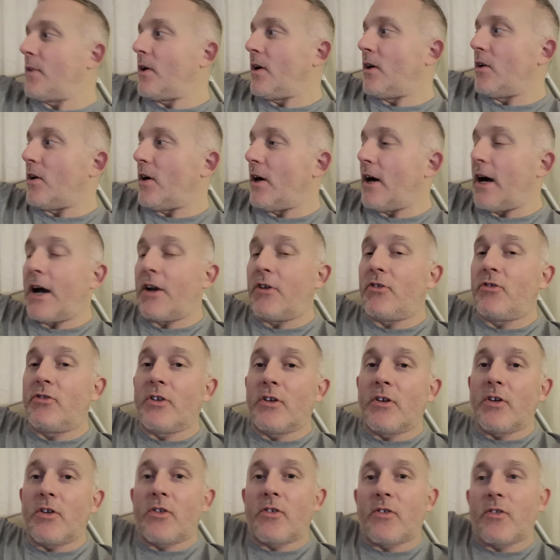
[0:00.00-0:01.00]
And
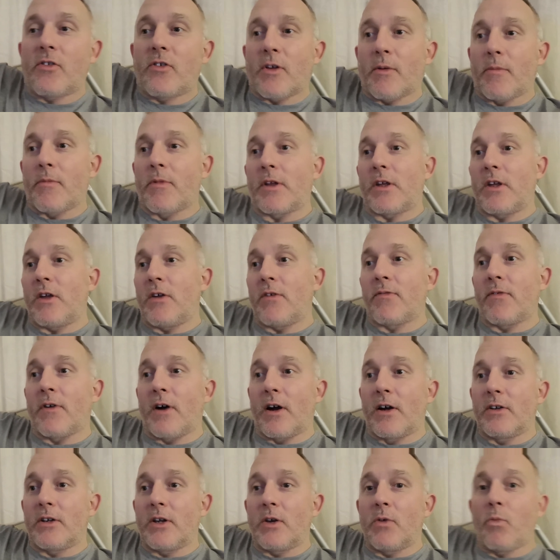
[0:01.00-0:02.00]
hydrogen is something you
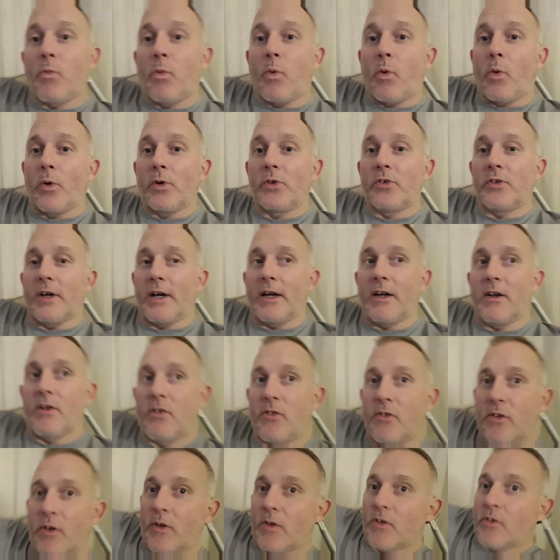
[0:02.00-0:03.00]
find in water,
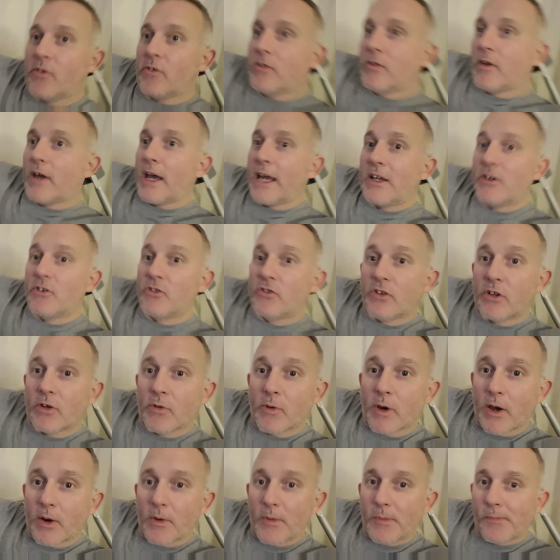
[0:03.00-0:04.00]
so
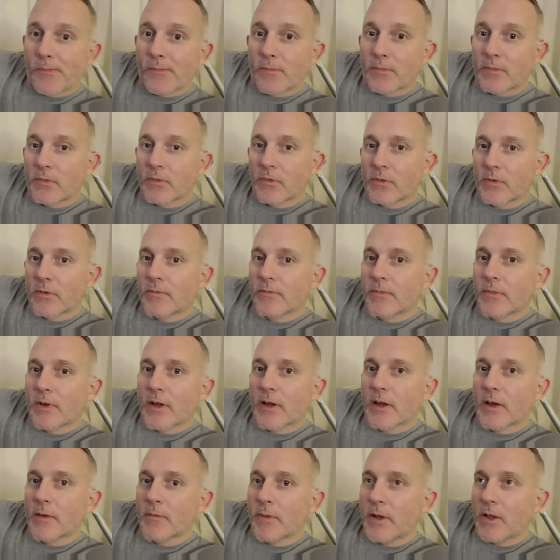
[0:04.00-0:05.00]
H2O
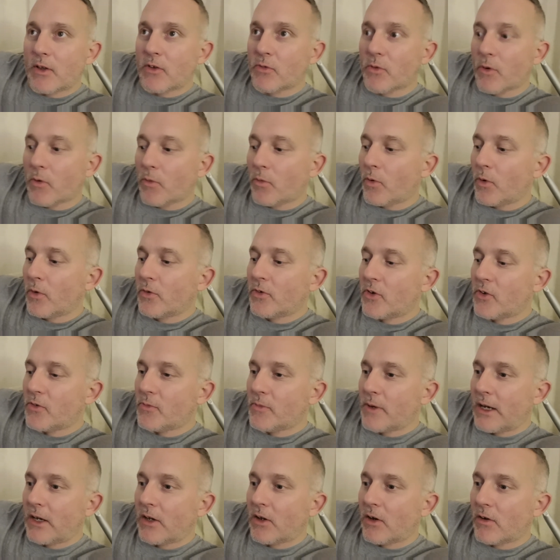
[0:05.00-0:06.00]
is what water
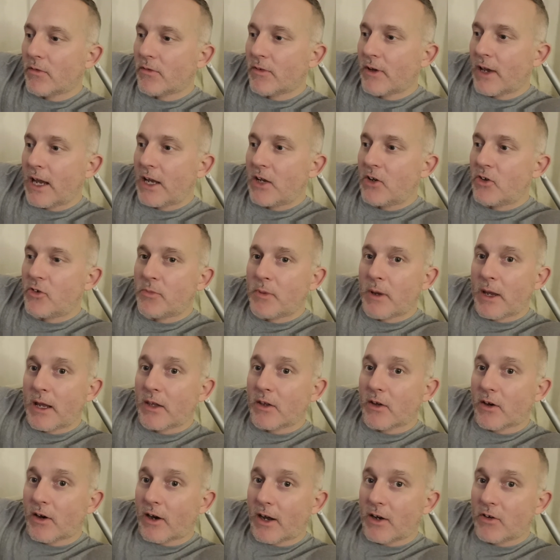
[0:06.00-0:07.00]
is made of, H
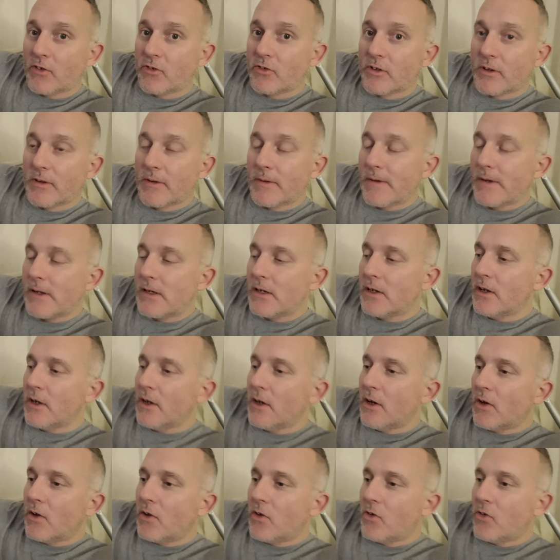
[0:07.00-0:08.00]
being the hydrogen.
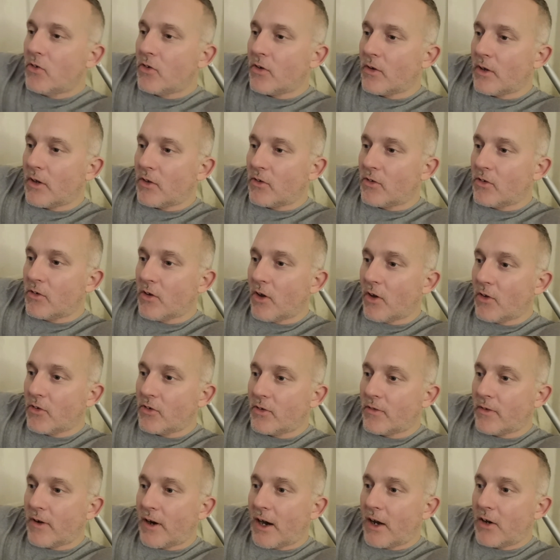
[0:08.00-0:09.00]
So there's
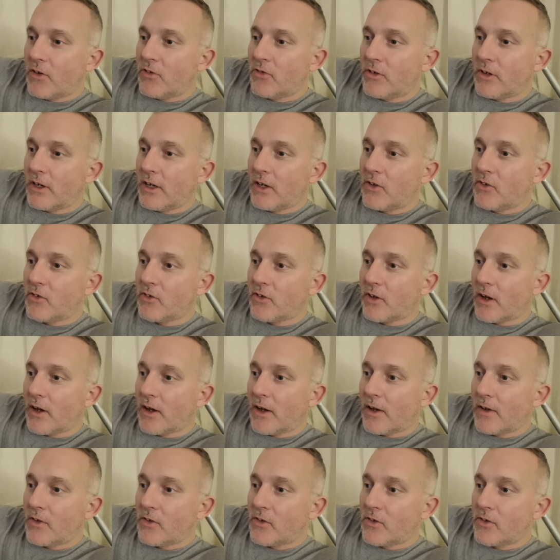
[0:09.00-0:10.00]
lots of hydrogen in
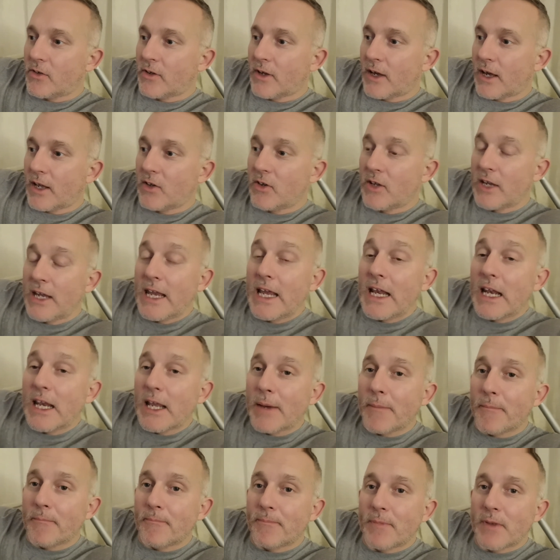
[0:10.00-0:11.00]
stars, and
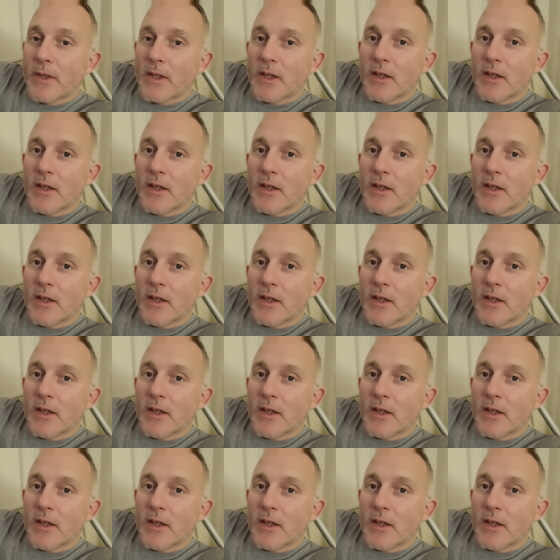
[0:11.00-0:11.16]
helium,